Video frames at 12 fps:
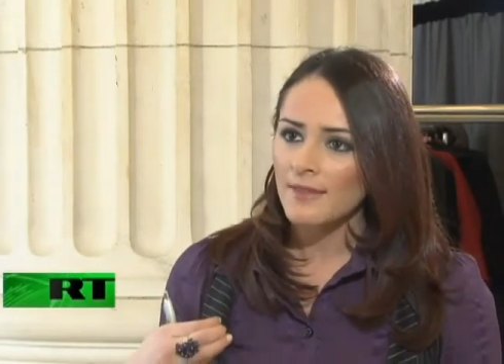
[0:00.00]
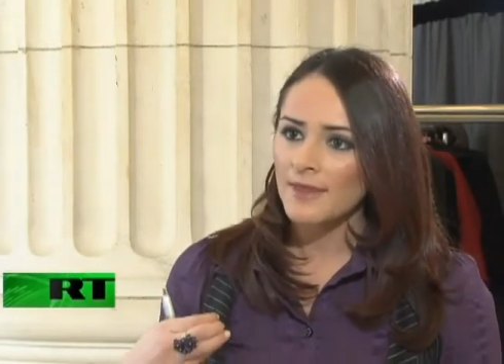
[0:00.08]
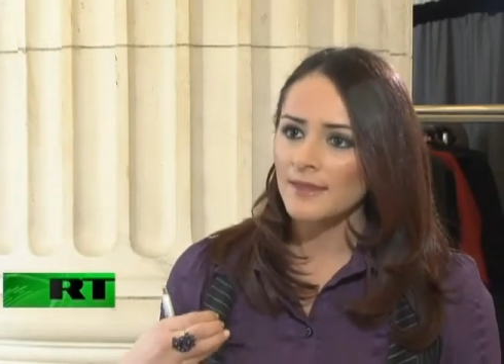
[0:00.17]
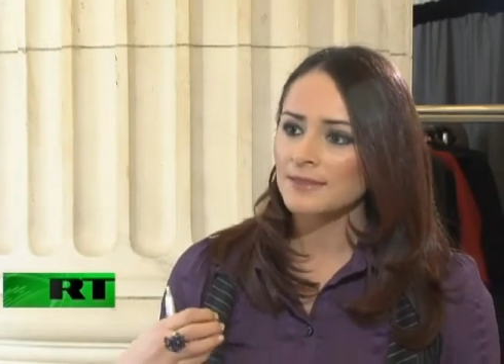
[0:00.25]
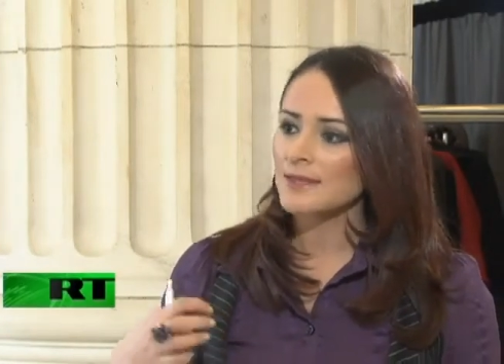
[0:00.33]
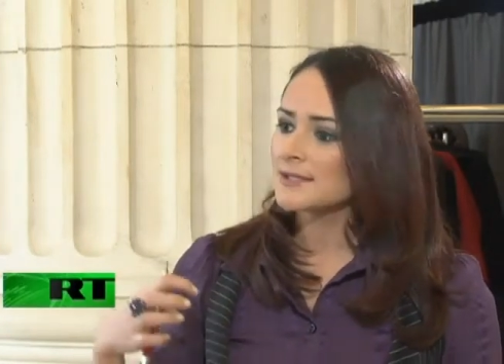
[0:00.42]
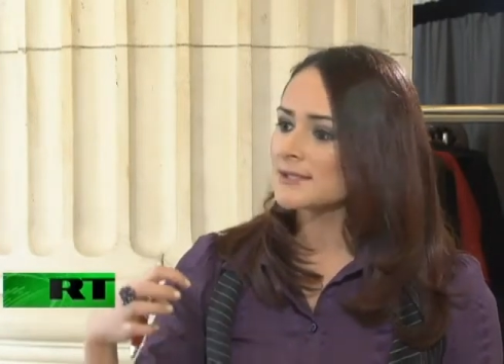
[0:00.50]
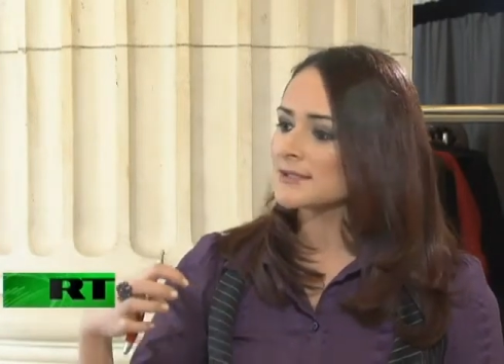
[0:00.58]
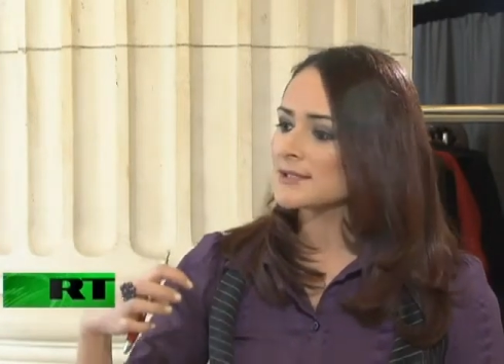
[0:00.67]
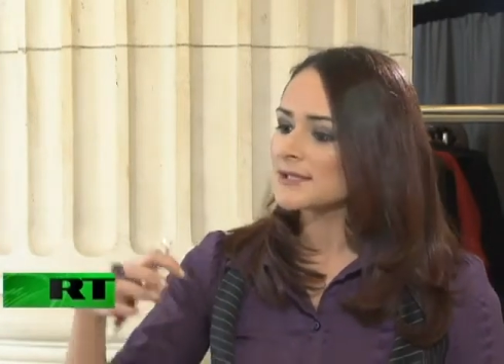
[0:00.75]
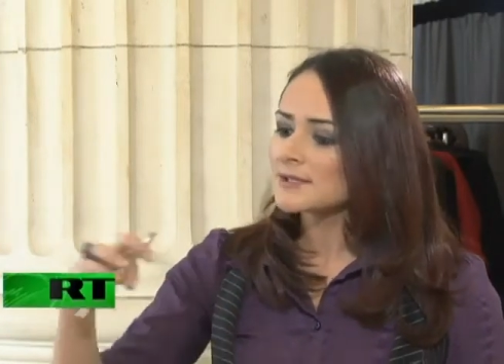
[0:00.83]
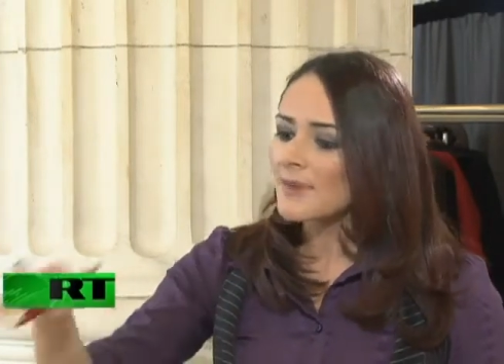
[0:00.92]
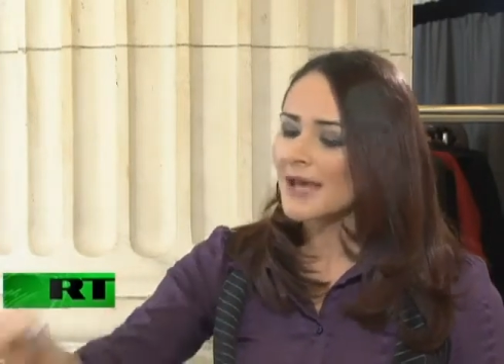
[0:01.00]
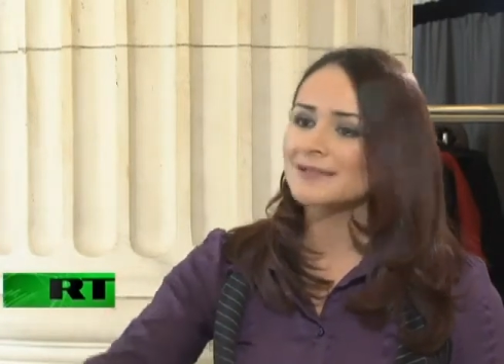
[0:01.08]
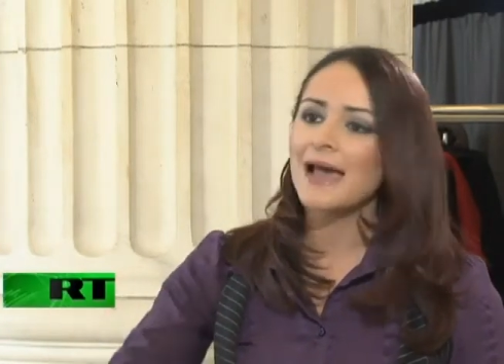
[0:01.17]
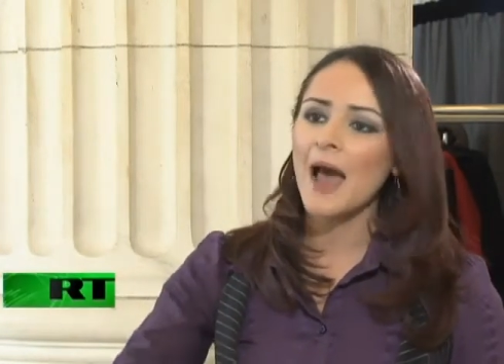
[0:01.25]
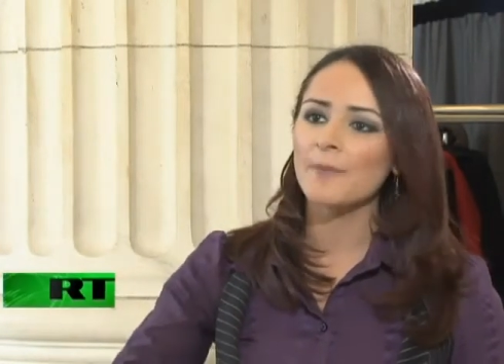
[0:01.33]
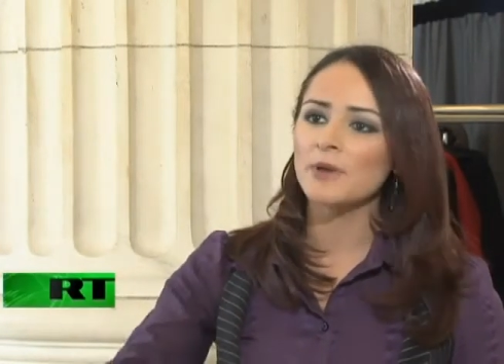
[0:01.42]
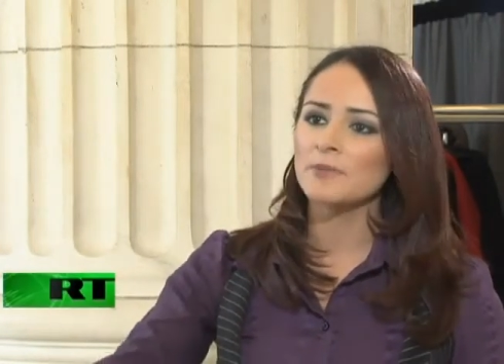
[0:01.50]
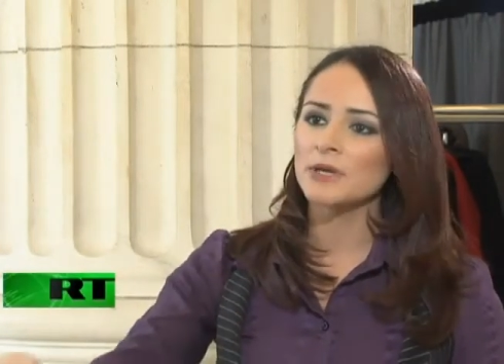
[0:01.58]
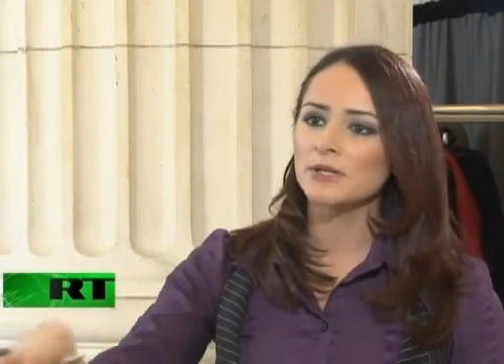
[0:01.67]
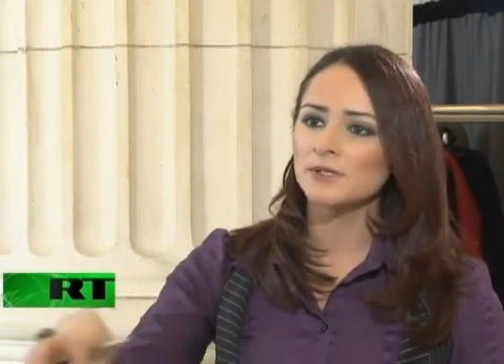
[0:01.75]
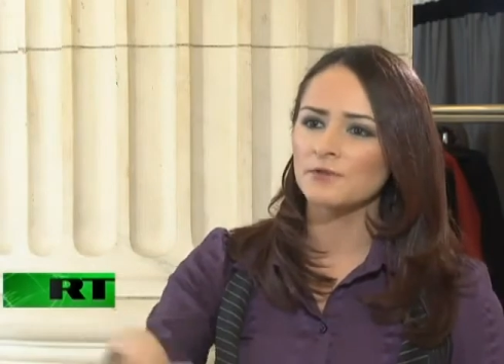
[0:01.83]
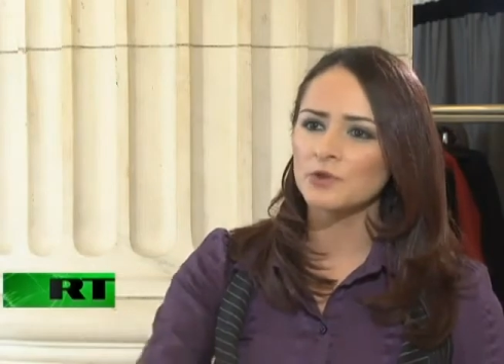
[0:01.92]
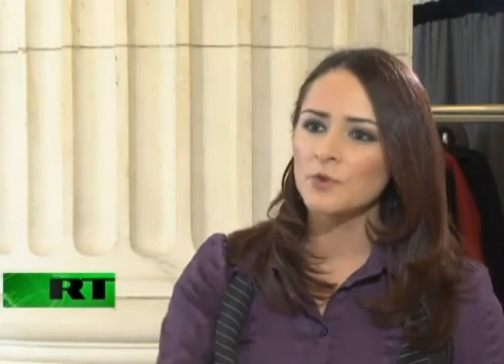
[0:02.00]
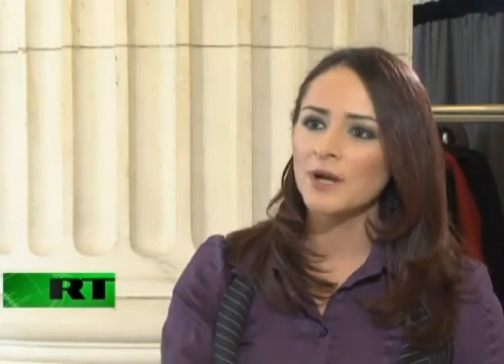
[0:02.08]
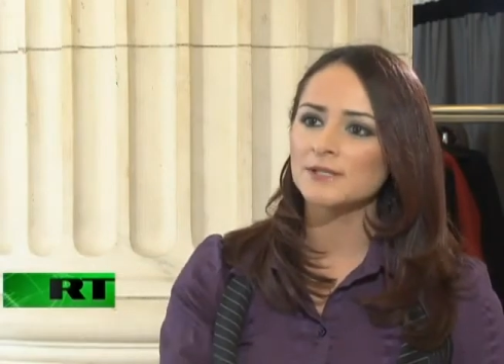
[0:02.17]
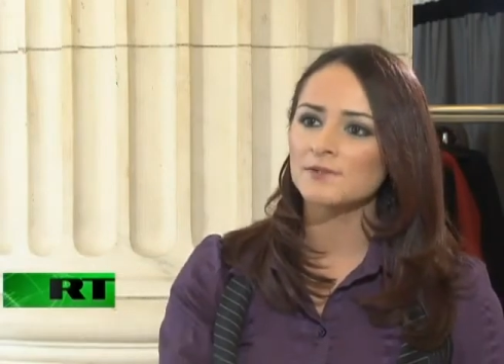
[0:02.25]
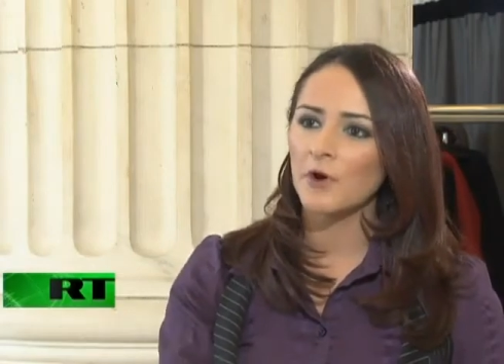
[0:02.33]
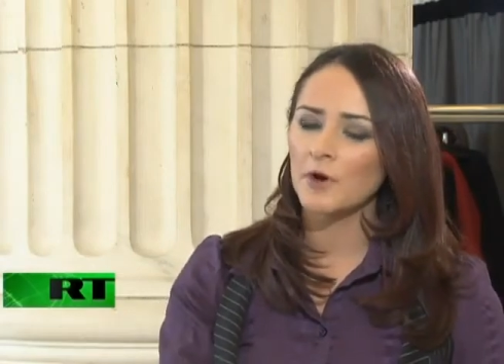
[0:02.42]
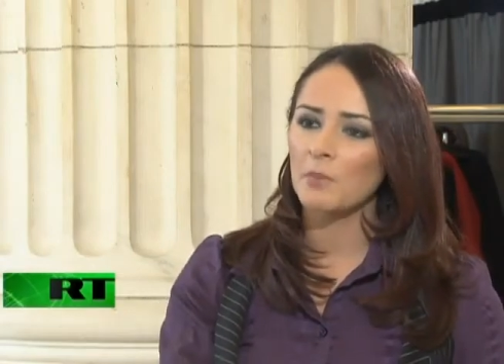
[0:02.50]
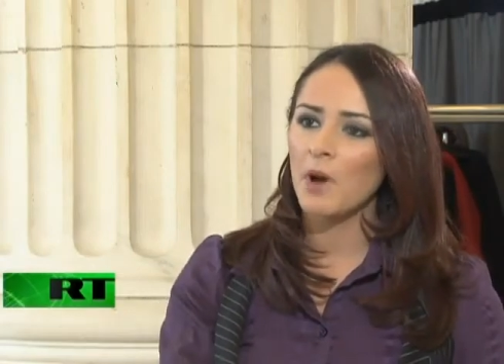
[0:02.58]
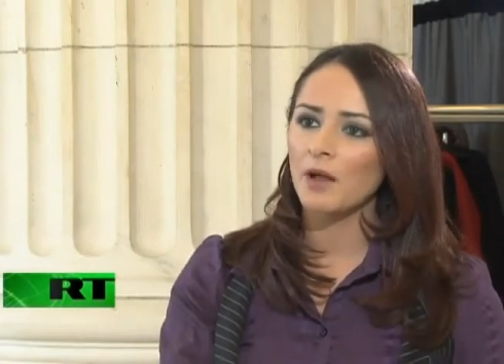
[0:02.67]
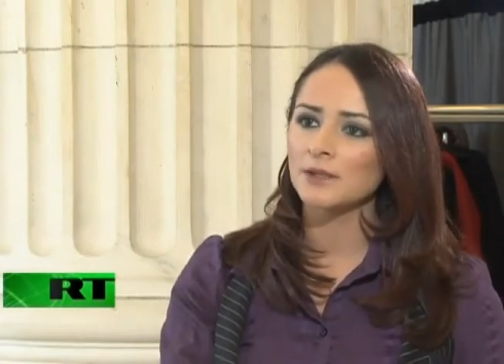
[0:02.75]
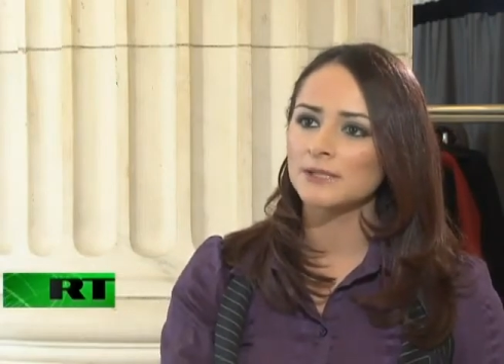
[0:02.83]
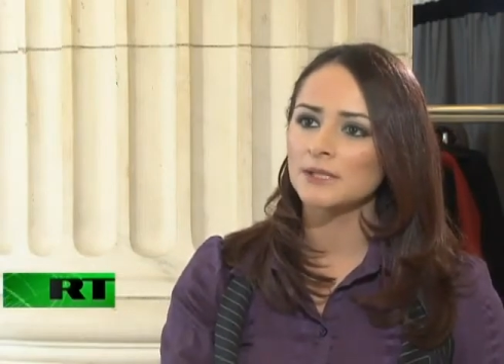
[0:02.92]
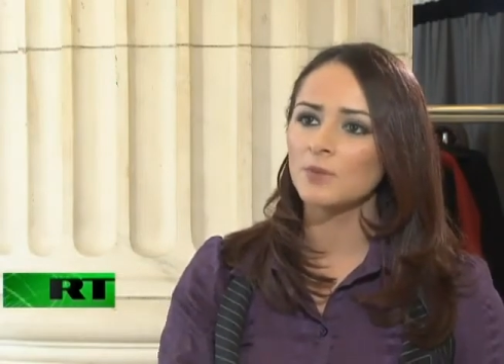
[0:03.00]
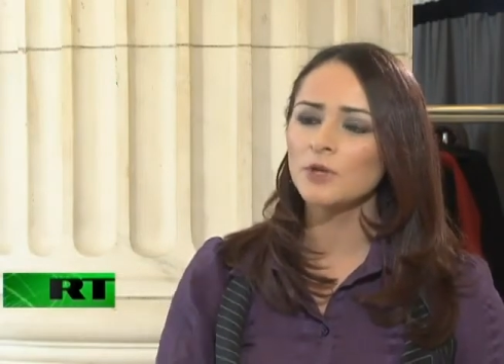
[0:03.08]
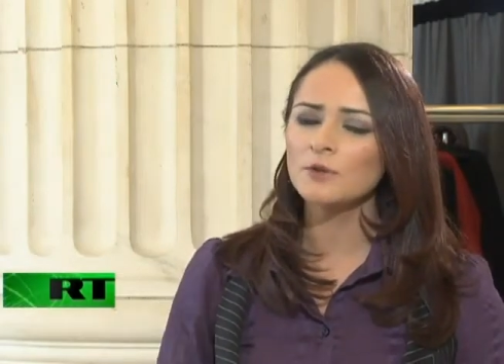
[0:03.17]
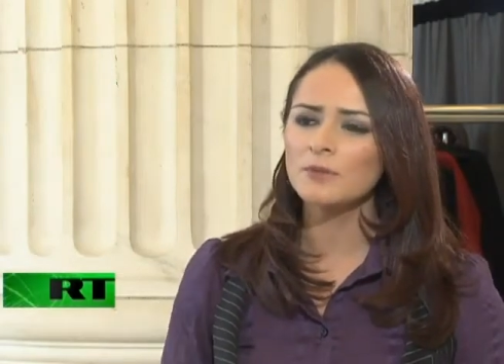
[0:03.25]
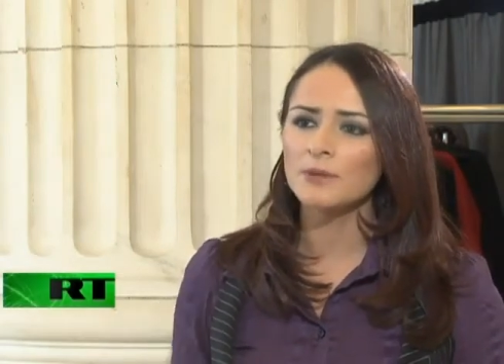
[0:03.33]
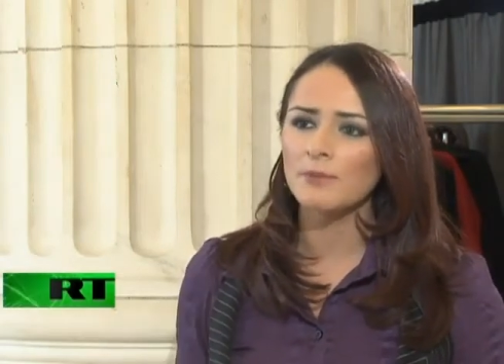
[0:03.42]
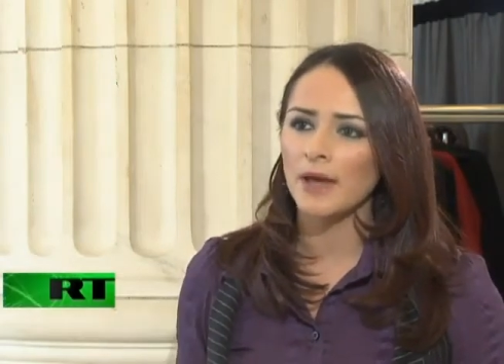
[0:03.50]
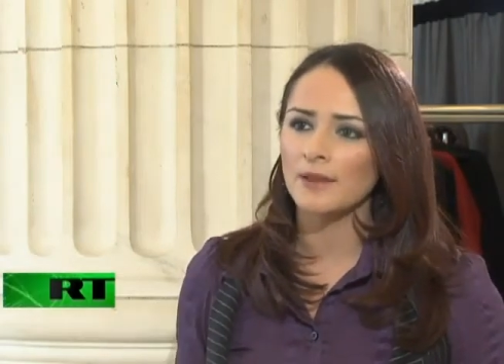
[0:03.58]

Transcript: that this mess happened because of U.S. foreign policy. What do you mean by